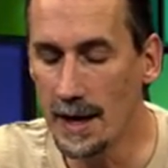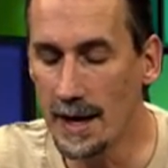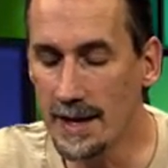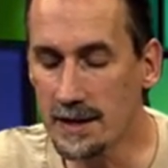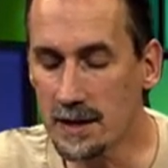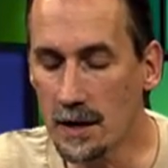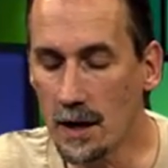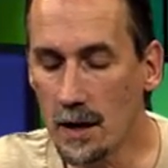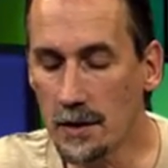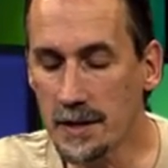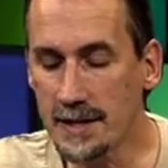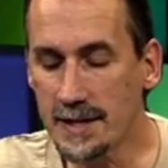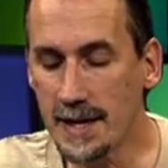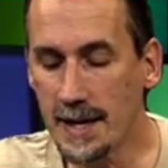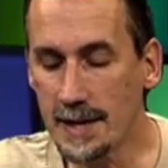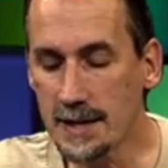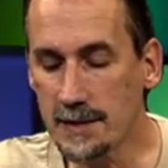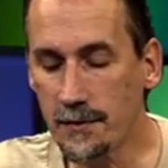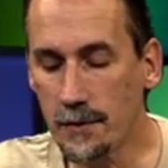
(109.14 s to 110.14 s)
It's called the
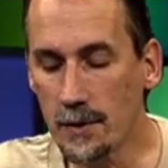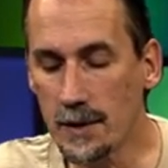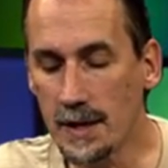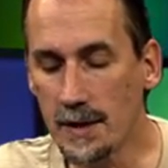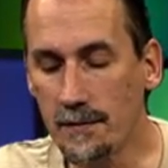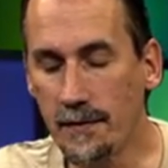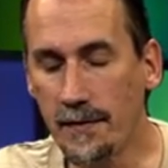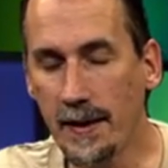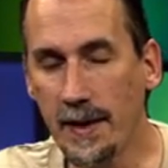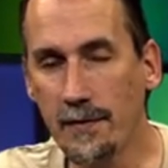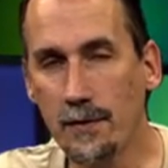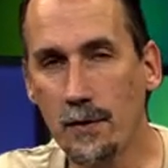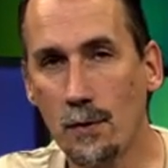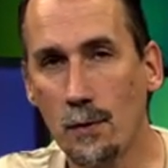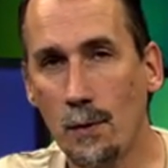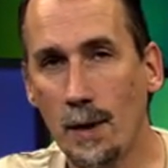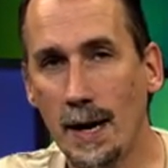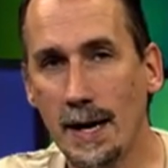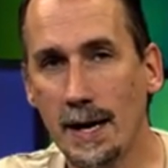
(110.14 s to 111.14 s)
test for an unfaithful
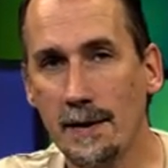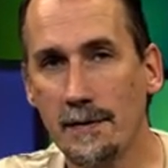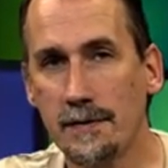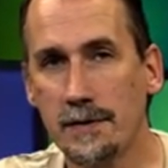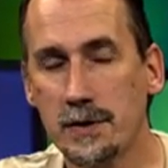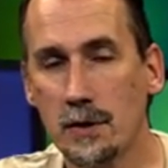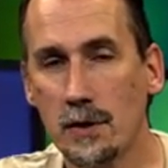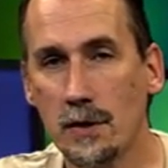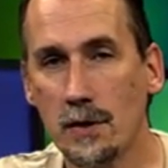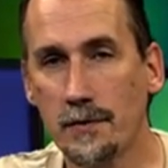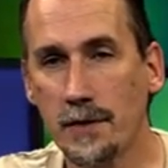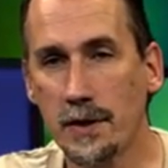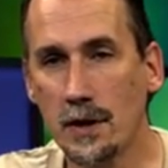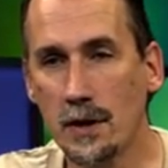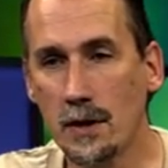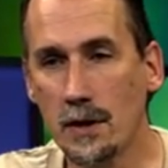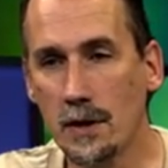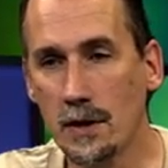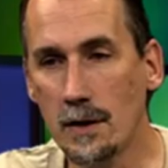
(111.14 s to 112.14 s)
wife. So if
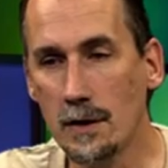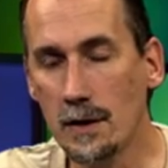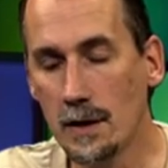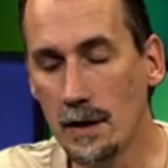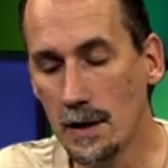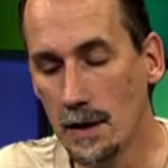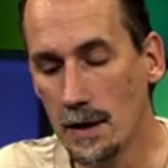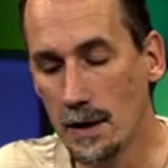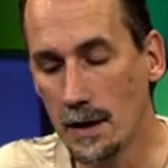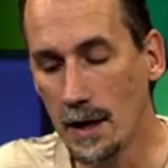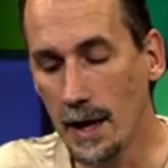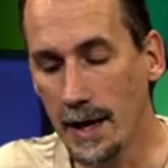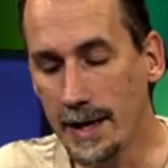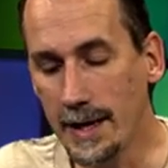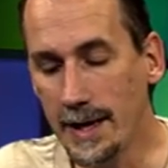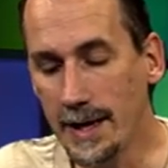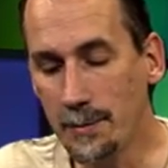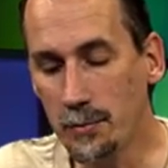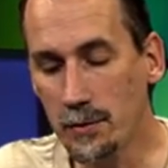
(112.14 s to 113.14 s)
you're a
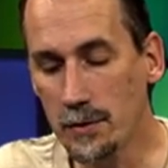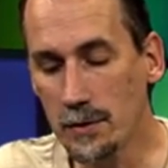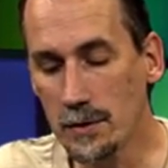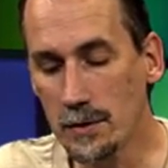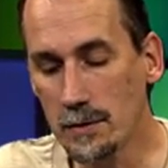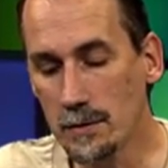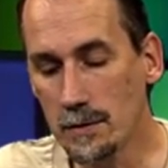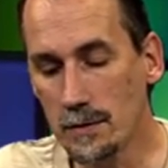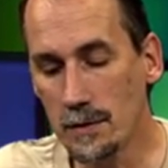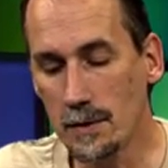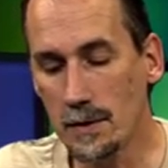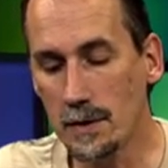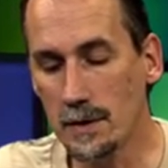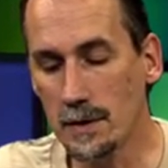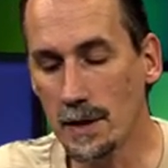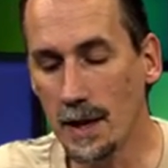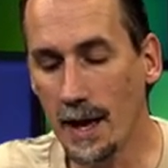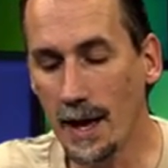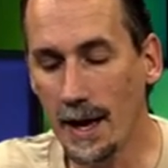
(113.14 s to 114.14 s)
Hebrew or,
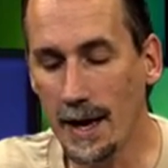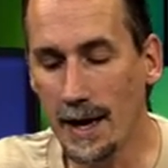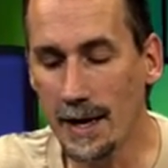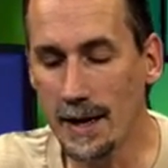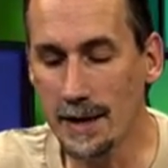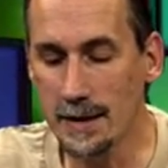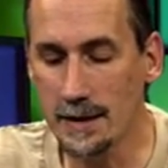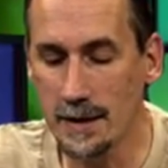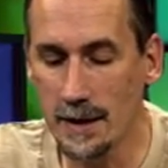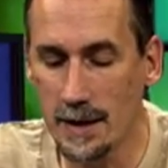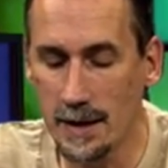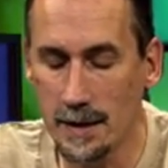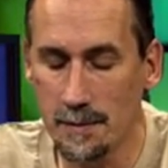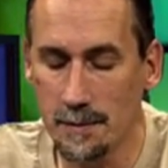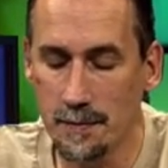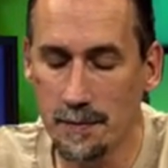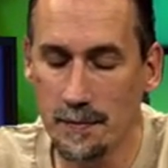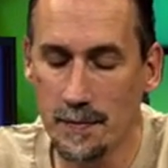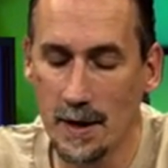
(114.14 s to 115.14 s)
and
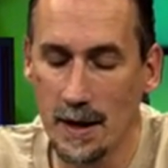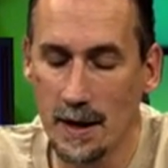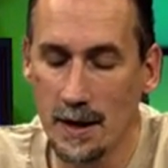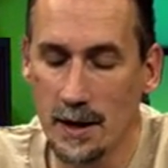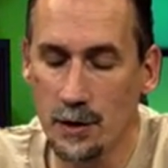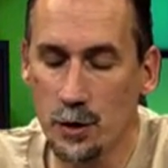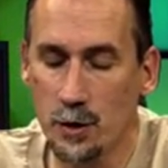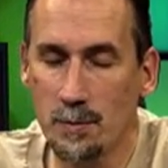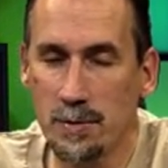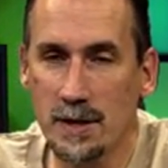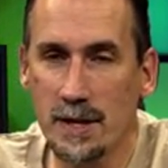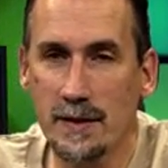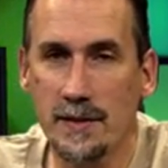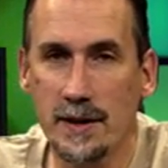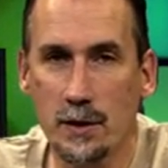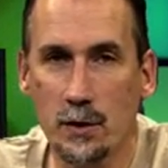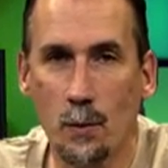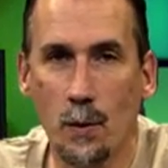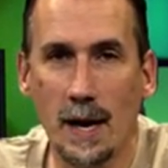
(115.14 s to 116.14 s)
um, you believe
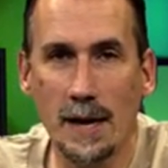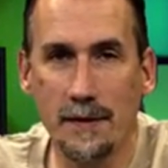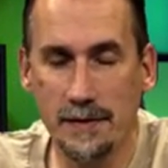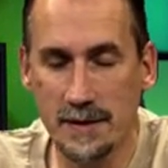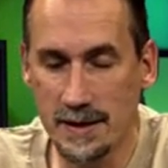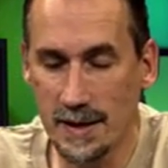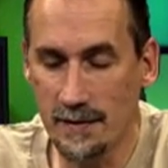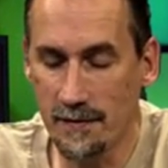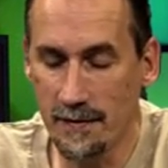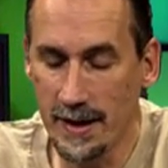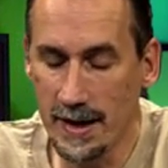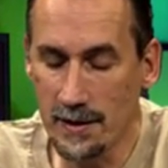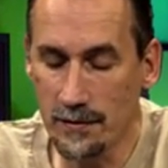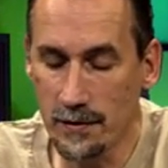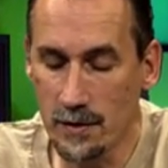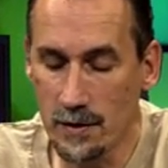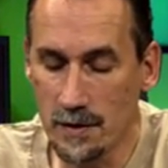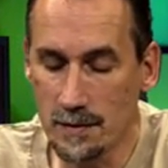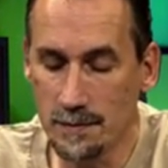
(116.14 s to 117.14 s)
that your wife is
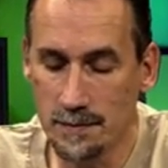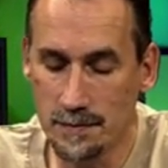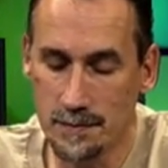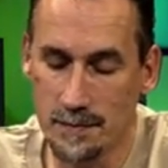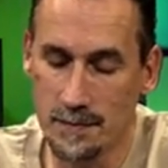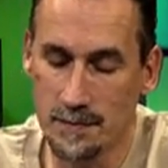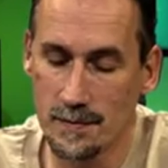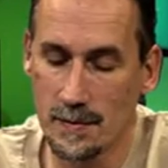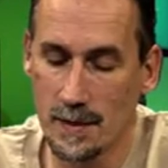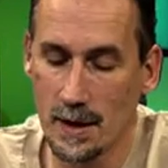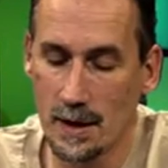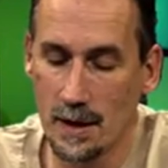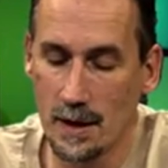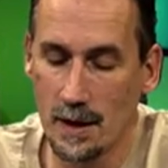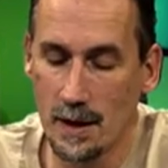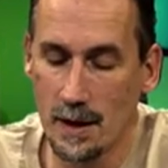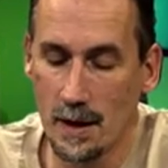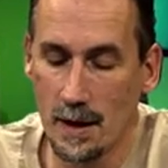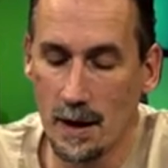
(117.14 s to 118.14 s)
unfaithful,
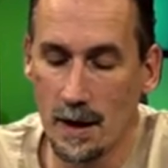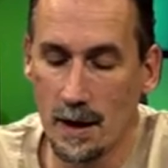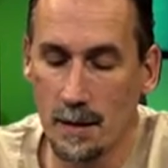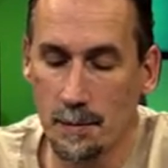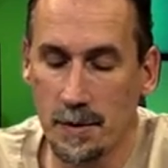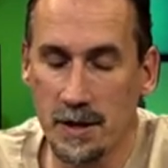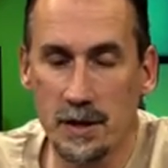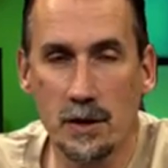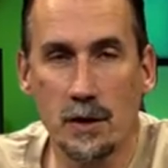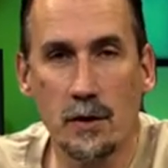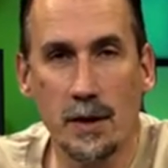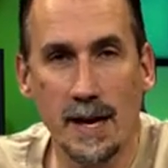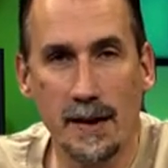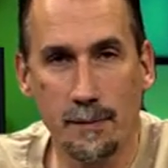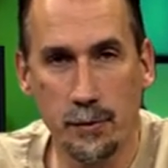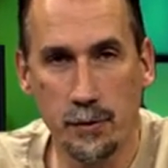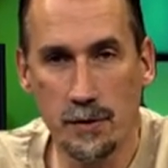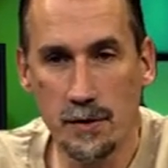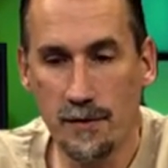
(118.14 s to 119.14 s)
but you don't
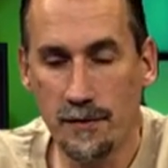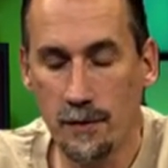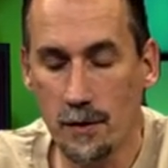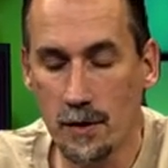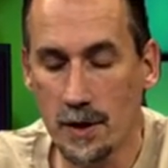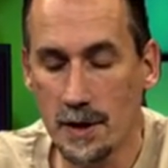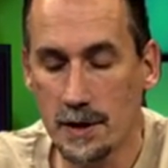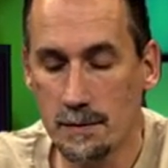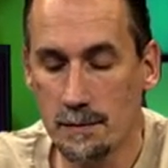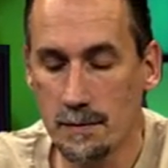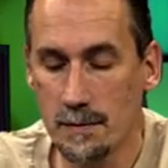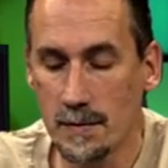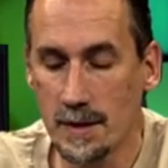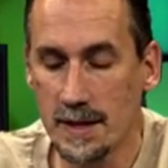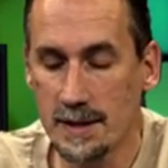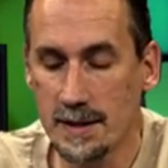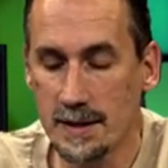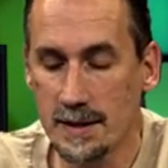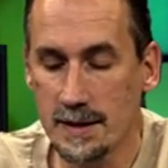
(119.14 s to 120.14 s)
have proof for it.
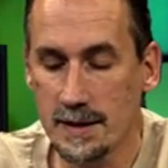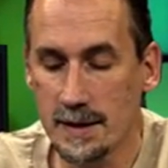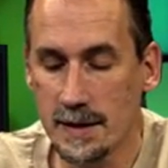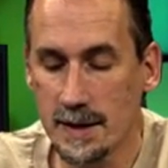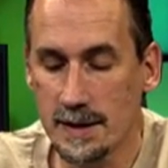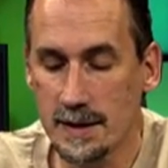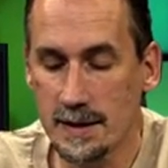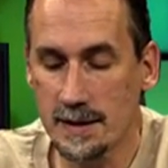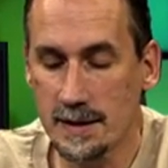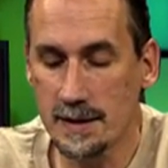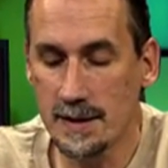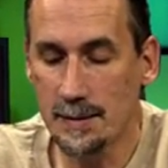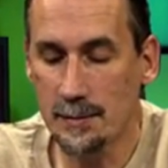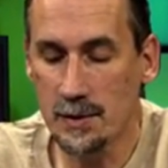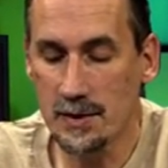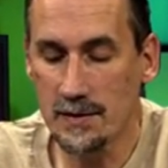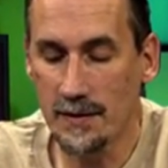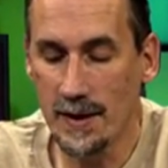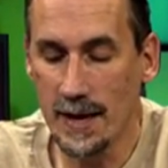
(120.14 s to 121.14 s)
This is, this is
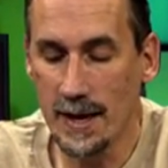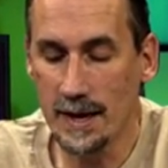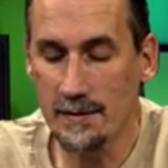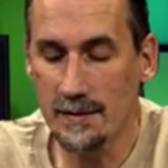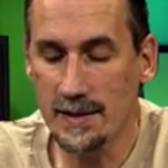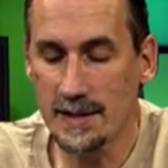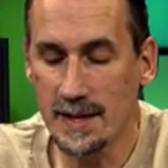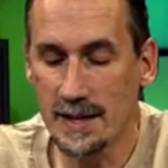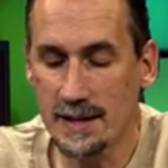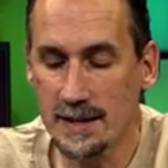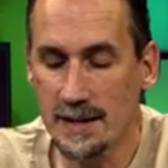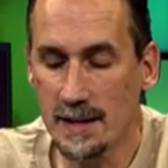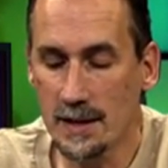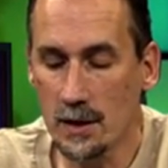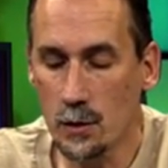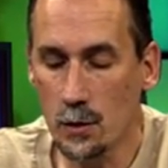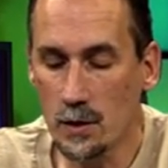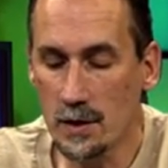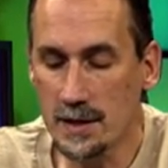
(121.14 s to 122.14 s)
Numbers 5. It says, Then the
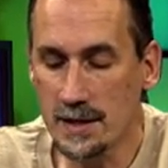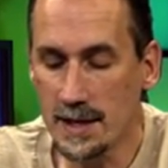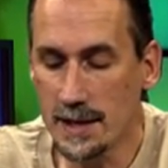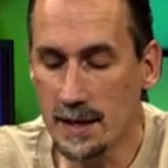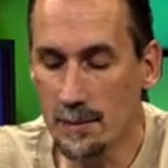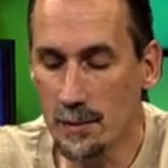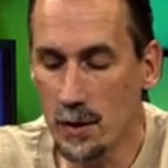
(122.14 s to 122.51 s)
Lord said to